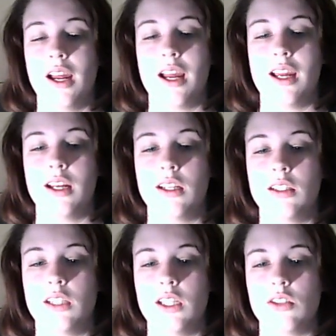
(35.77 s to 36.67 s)

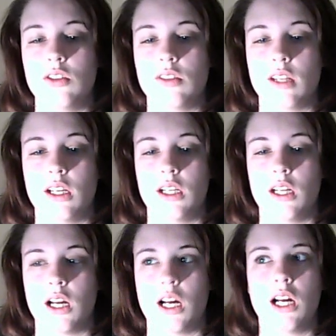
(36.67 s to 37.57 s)
And the issues that
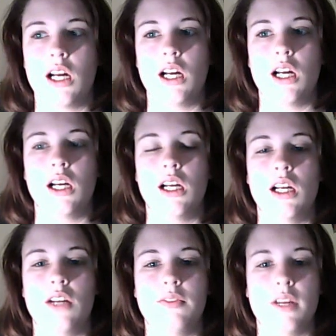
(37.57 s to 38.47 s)

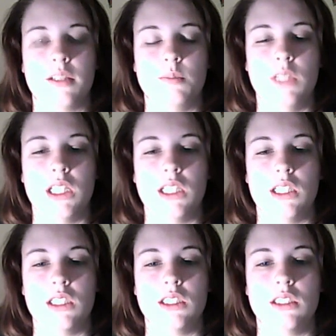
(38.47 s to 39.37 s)
affect me